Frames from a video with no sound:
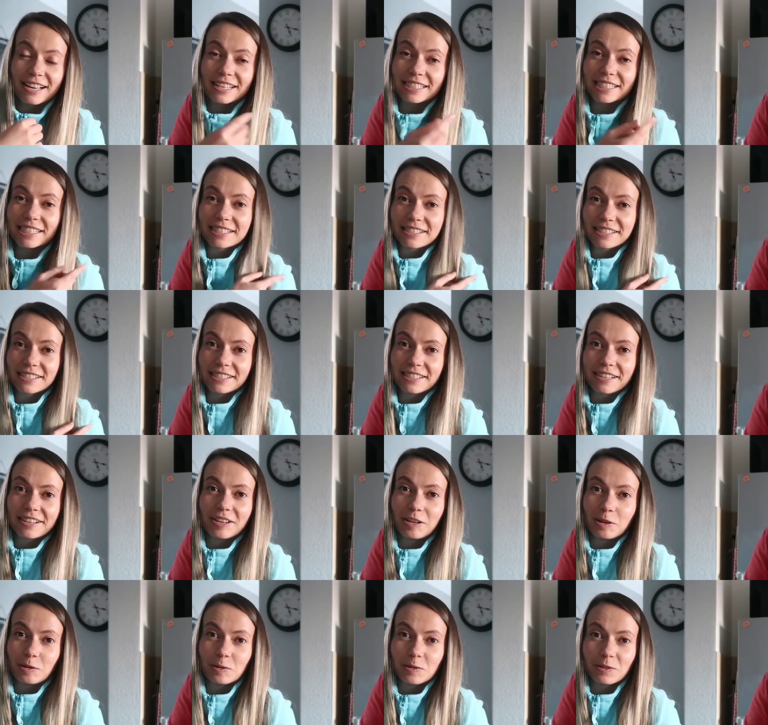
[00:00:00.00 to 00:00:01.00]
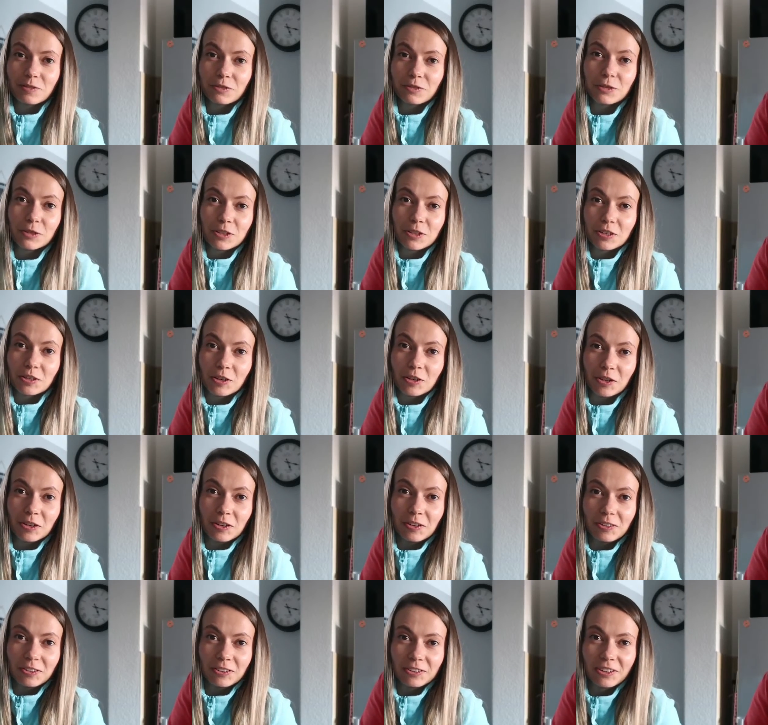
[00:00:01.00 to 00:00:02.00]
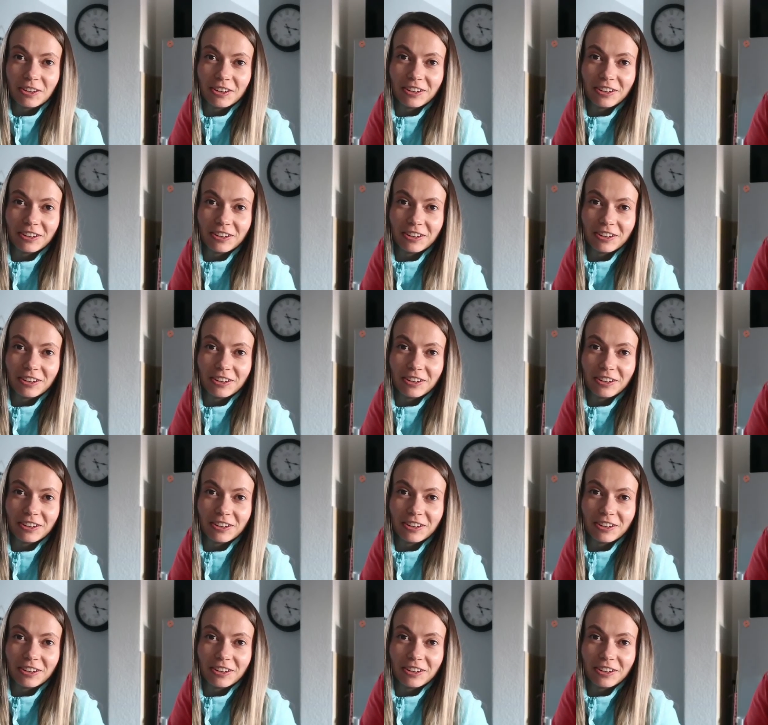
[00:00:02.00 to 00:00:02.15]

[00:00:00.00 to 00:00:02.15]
Guys, this is Danny Law, if you didn't know.